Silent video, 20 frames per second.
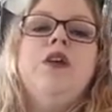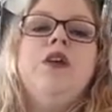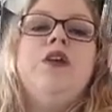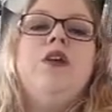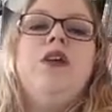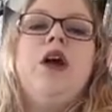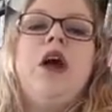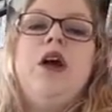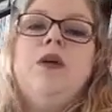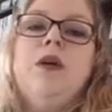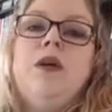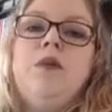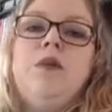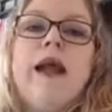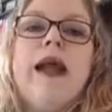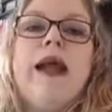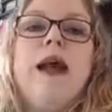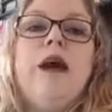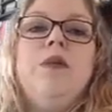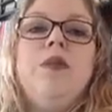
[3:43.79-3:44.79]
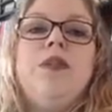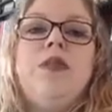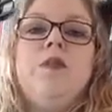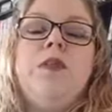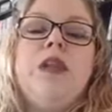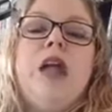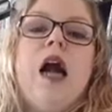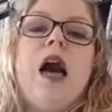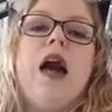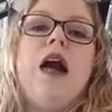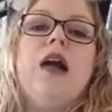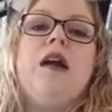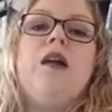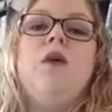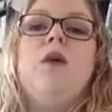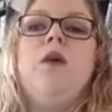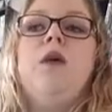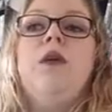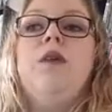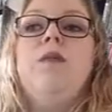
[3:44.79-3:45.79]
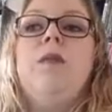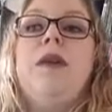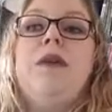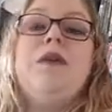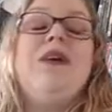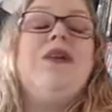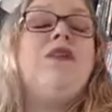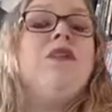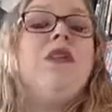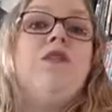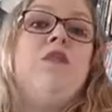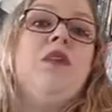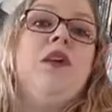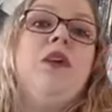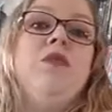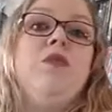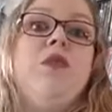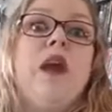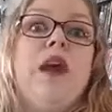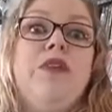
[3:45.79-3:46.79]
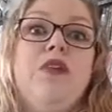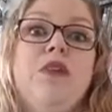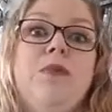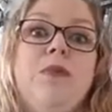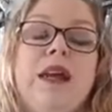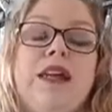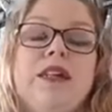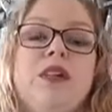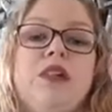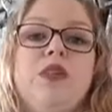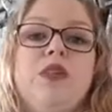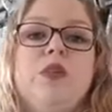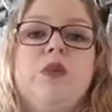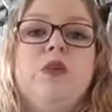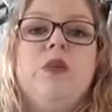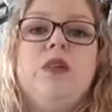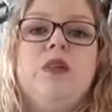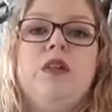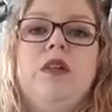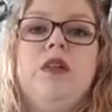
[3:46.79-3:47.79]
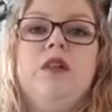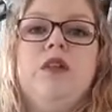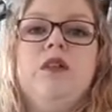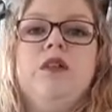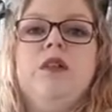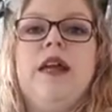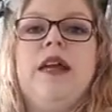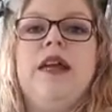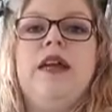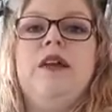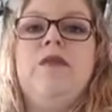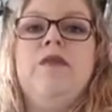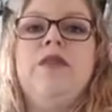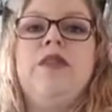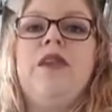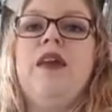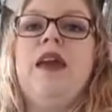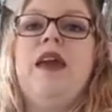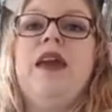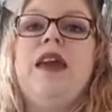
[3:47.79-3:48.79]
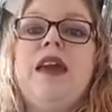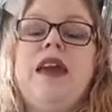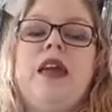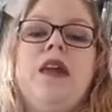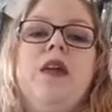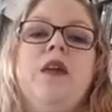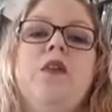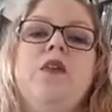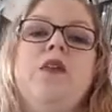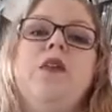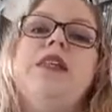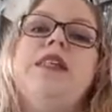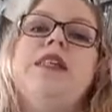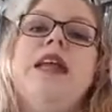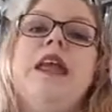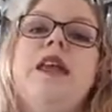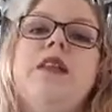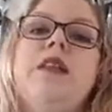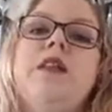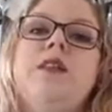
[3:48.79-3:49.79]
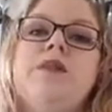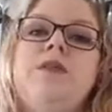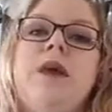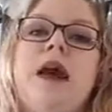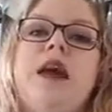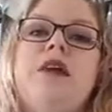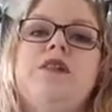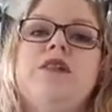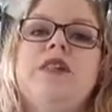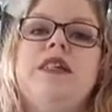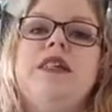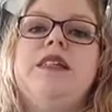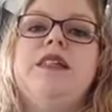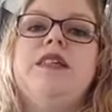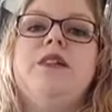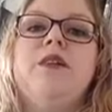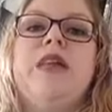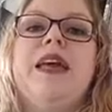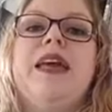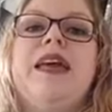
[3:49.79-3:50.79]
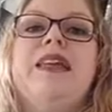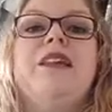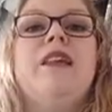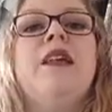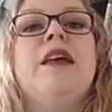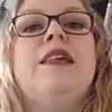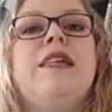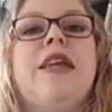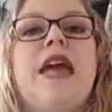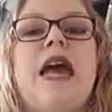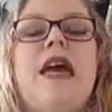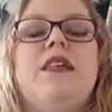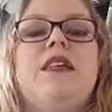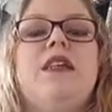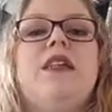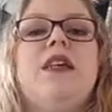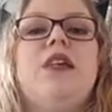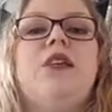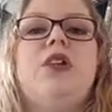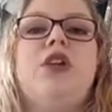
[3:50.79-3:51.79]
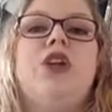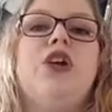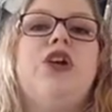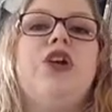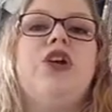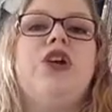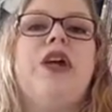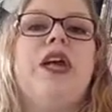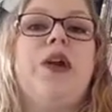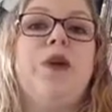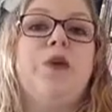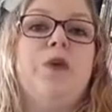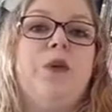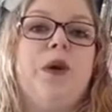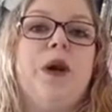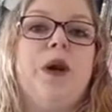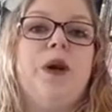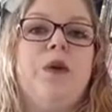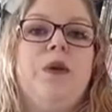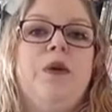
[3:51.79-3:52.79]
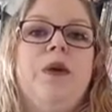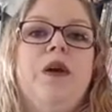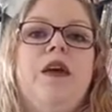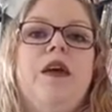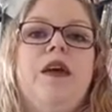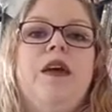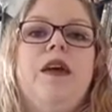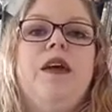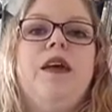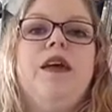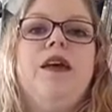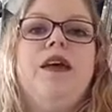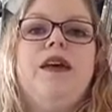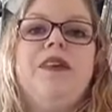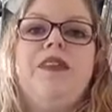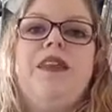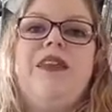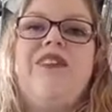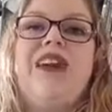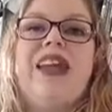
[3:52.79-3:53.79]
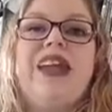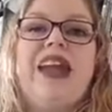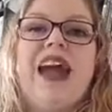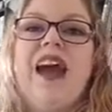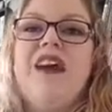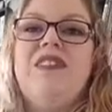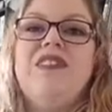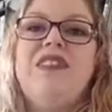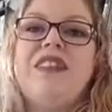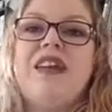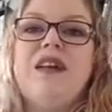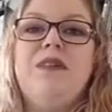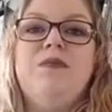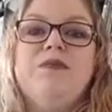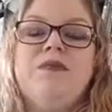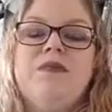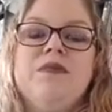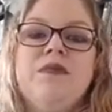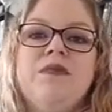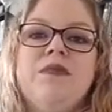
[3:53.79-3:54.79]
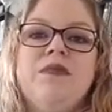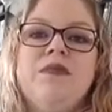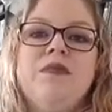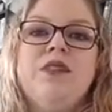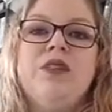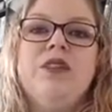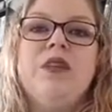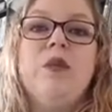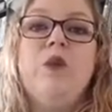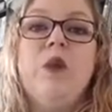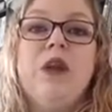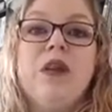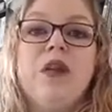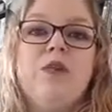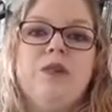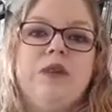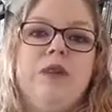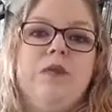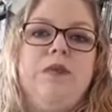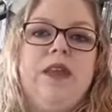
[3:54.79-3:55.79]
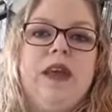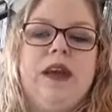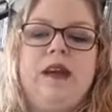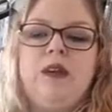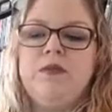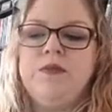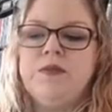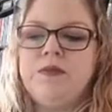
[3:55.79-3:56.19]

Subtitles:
go around the block or maybe even ride their bike to school, right? Again, we're setting those boundaries so they can test and learn and grow. They've got to have some wiggle room there.